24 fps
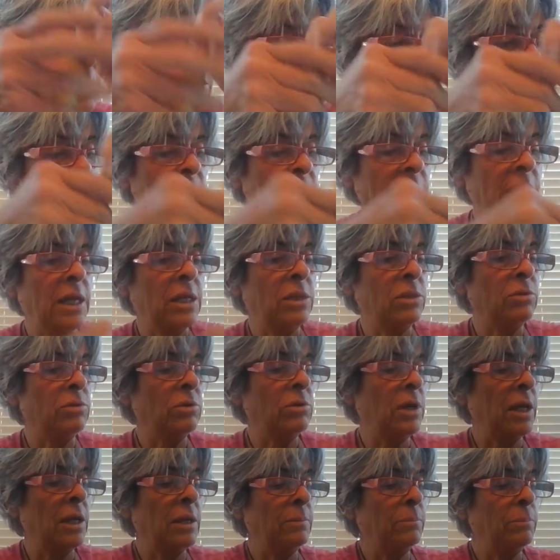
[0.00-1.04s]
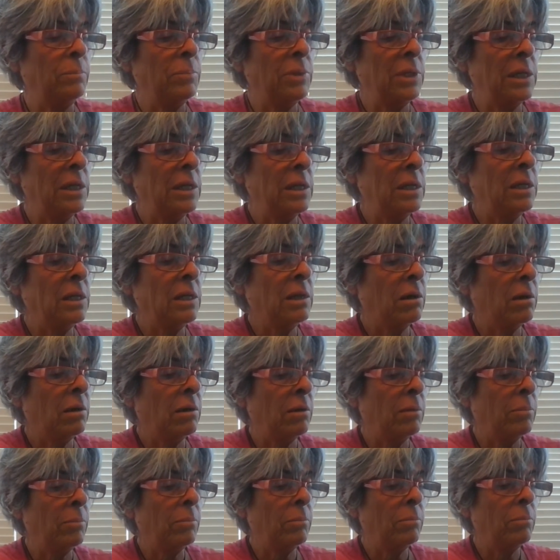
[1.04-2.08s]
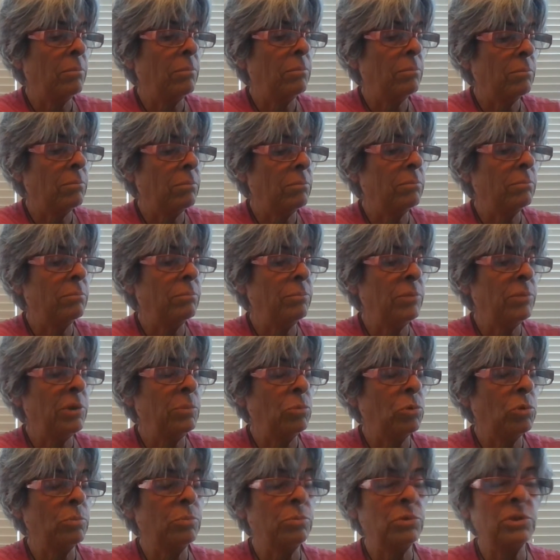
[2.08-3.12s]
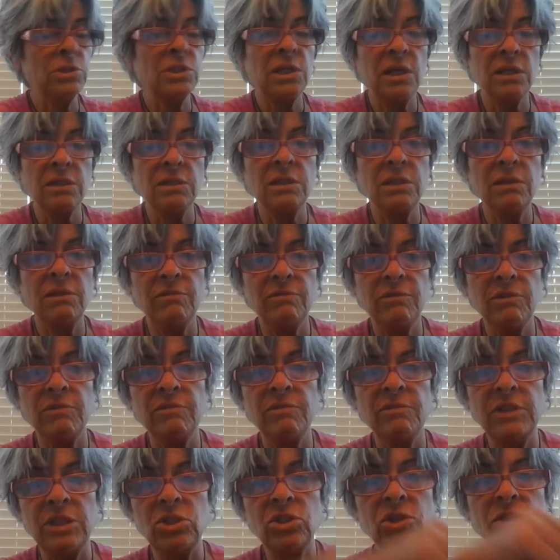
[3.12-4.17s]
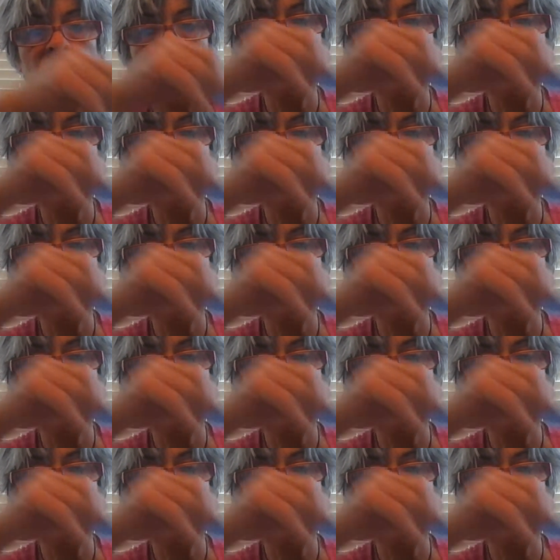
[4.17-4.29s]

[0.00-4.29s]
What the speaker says: come together and be more protective of each